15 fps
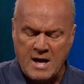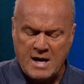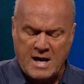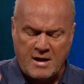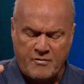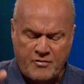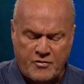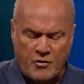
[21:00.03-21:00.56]

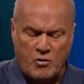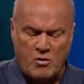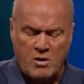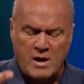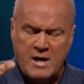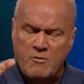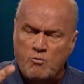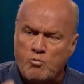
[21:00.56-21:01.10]
get
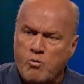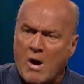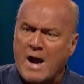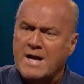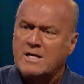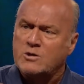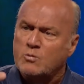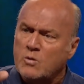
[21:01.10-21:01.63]
thoroughly
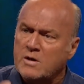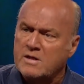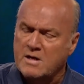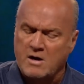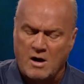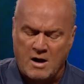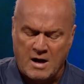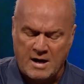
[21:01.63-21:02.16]
right
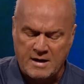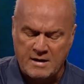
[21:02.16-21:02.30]
with God.